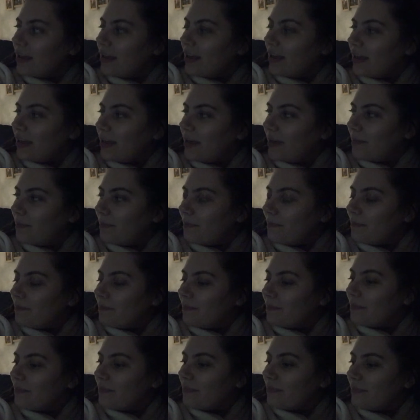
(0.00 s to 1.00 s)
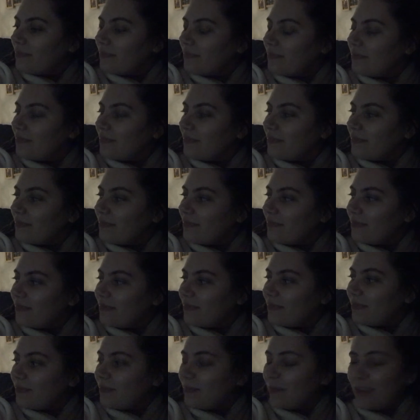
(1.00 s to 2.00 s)

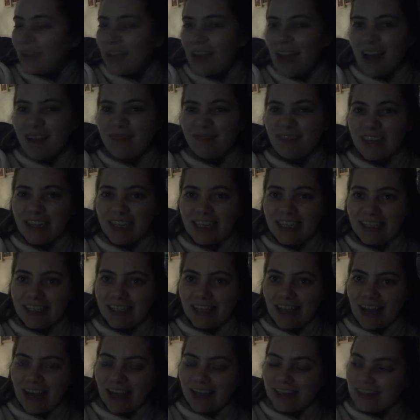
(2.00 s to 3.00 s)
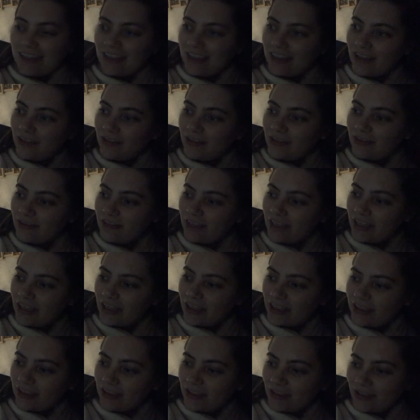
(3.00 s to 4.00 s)
But yeah, I'm really sad. It was really
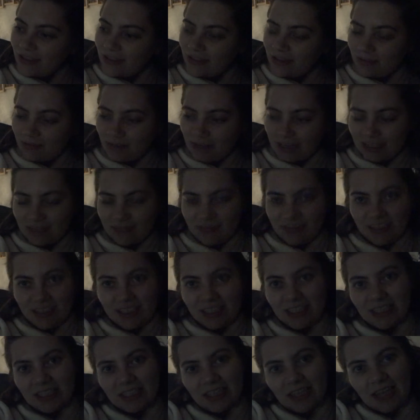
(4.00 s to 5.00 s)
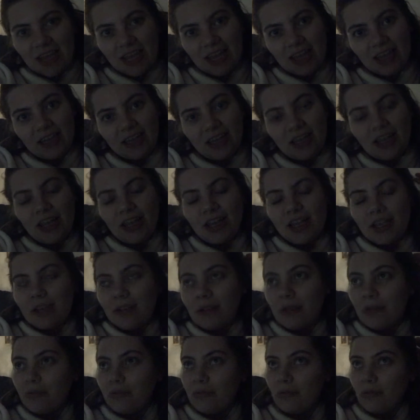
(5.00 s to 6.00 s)
nice to do some last visits today,
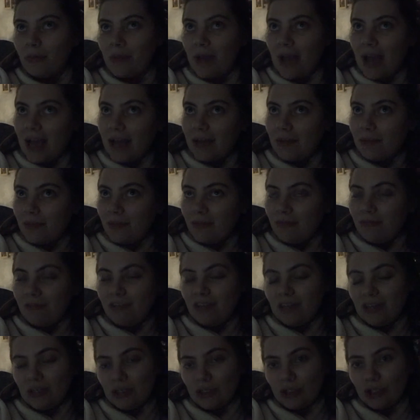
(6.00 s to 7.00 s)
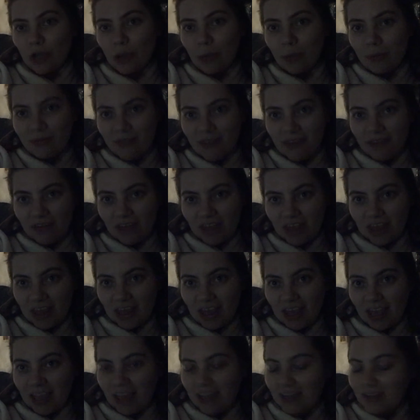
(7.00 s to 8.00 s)
go through all my admin, feel on top of
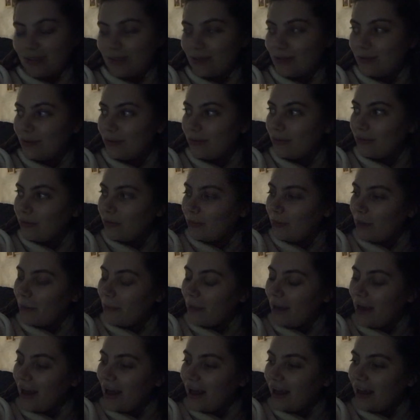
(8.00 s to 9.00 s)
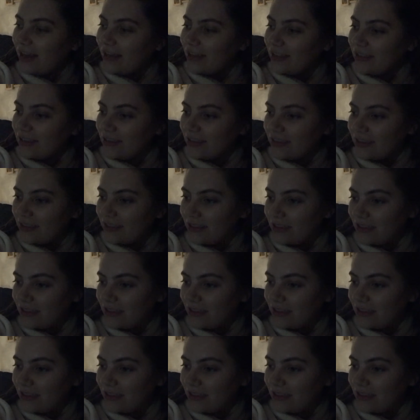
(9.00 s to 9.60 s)
everything, sort through my bags.